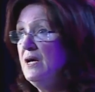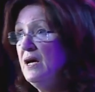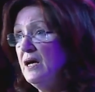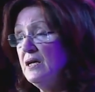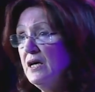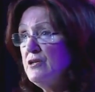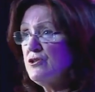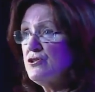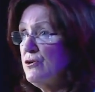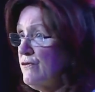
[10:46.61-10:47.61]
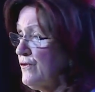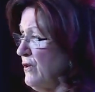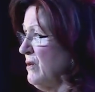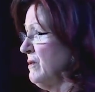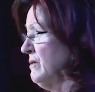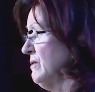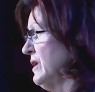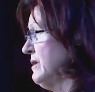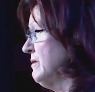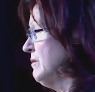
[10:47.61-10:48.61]
And I just sort of thought, oh,
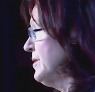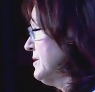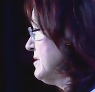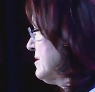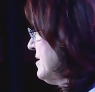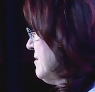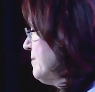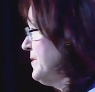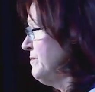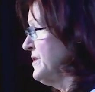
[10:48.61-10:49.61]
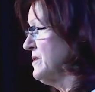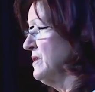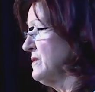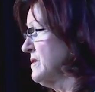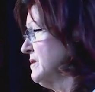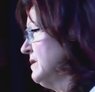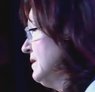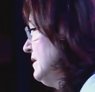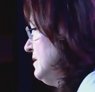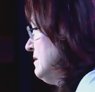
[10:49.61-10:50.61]
I don't know about this therapy business.
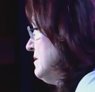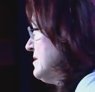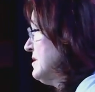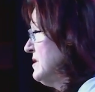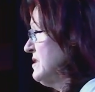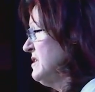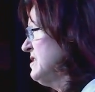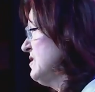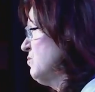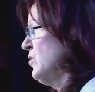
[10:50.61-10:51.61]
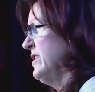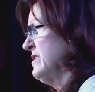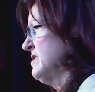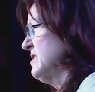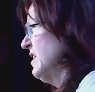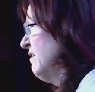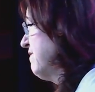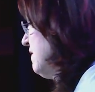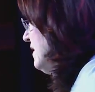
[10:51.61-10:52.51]
You know, this, this, this is weird stuff.